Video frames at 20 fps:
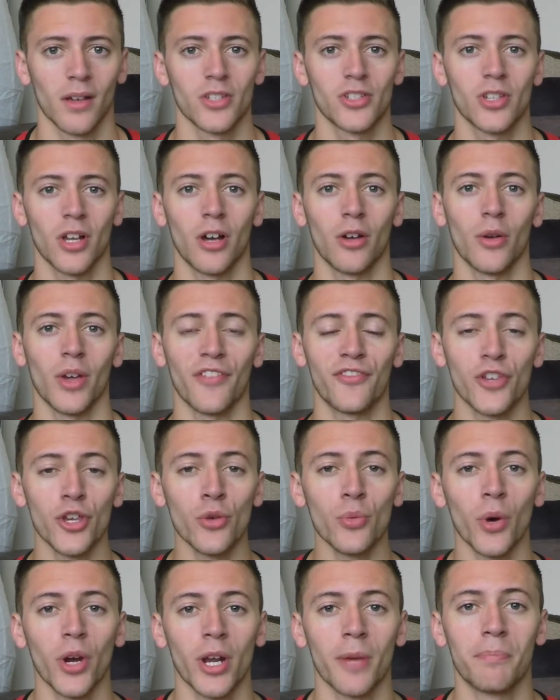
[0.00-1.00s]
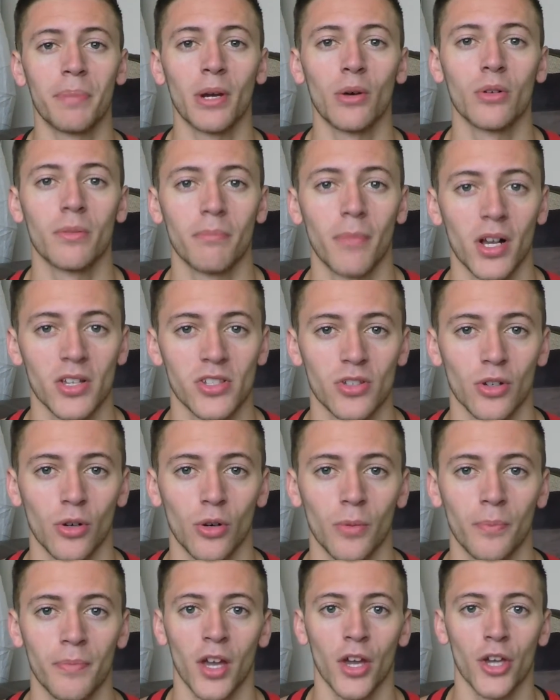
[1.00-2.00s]
So if you want to build
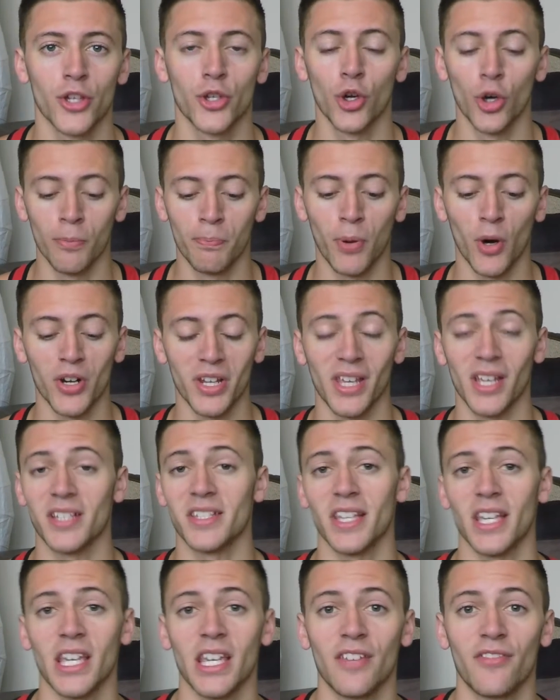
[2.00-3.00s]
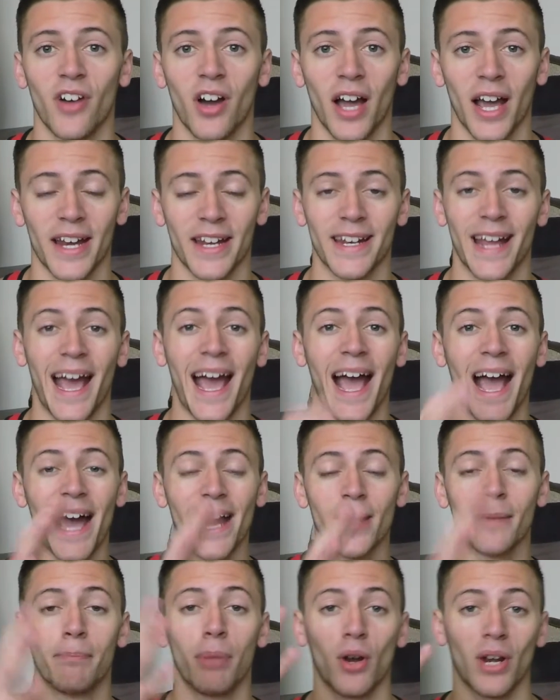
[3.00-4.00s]
muscle, your body is either in an
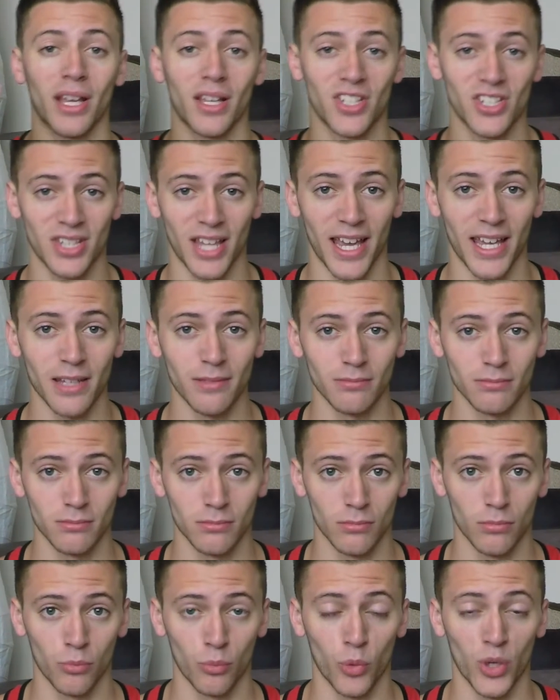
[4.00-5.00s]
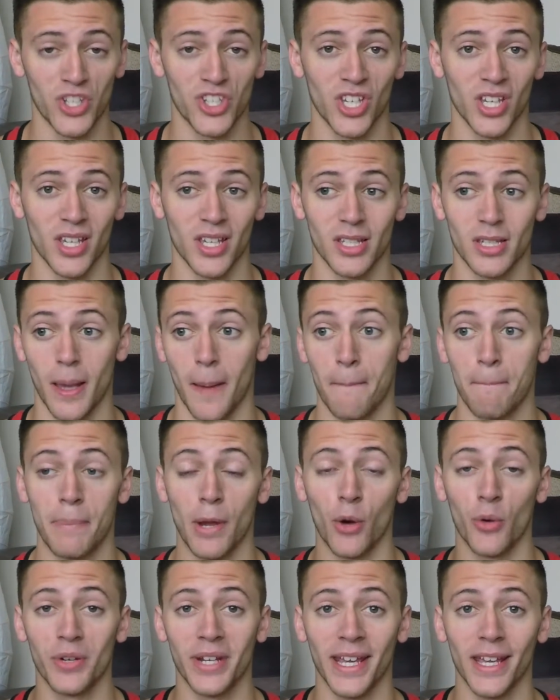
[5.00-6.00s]
anabolic state, which is
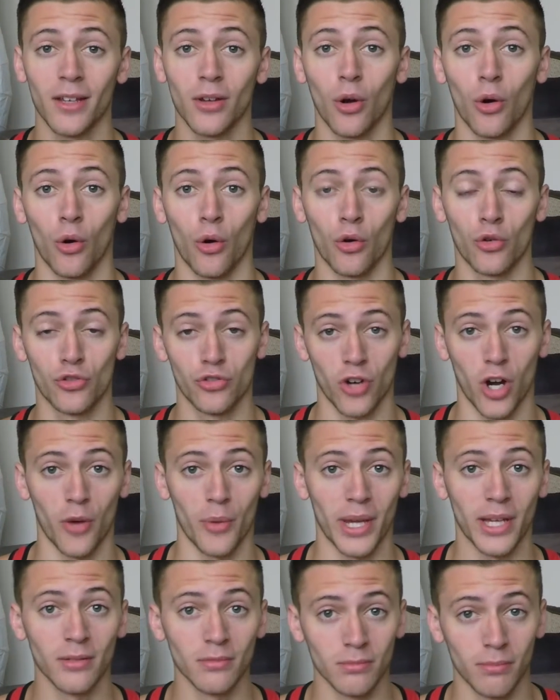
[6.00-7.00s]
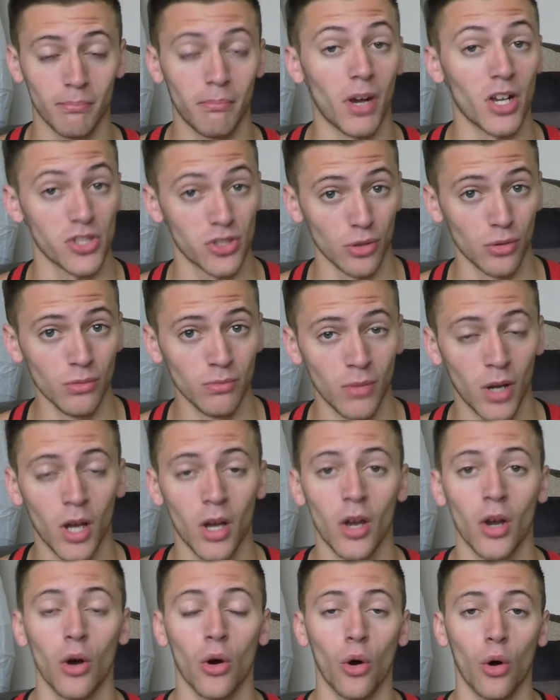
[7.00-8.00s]
building or growing muscle,
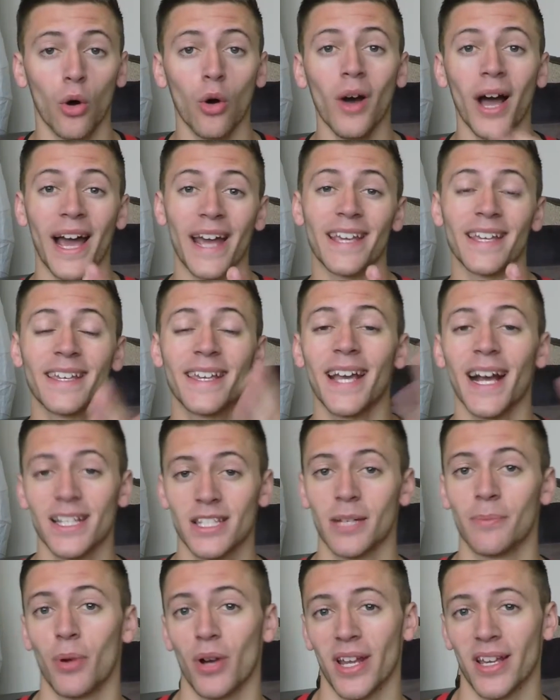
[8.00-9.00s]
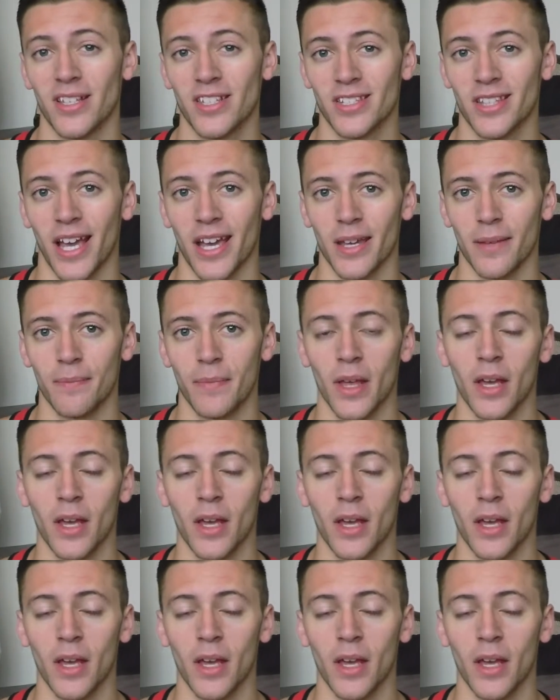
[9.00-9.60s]
or a catabolic state,